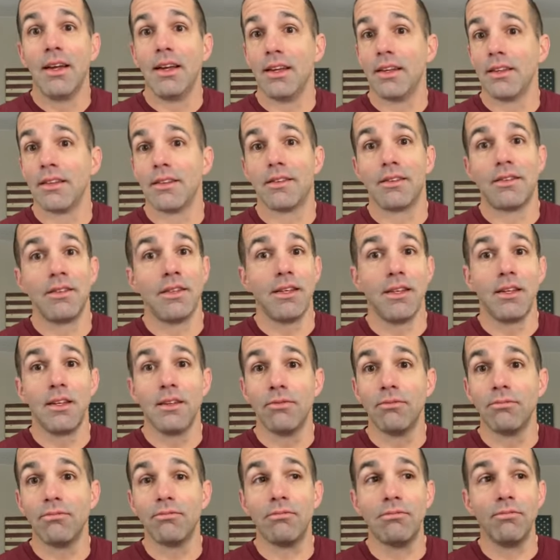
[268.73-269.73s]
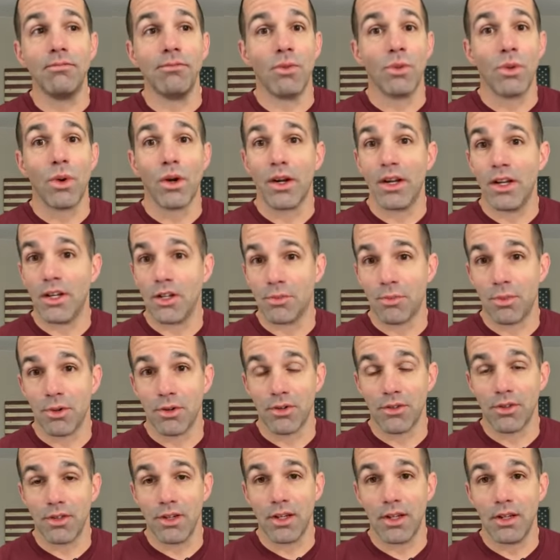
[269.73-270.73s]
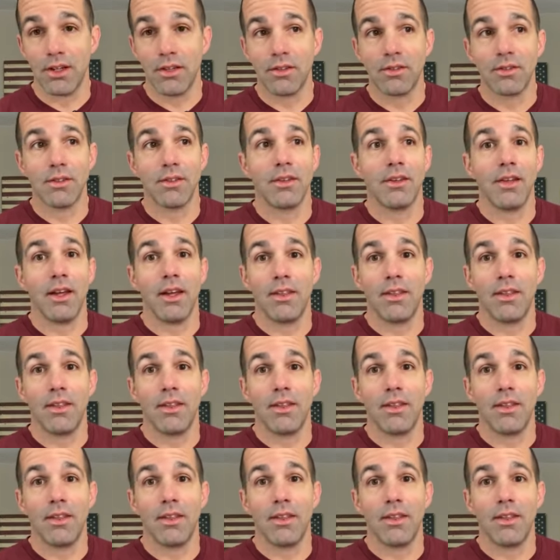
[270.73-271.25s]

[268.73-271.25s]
and see where each person is.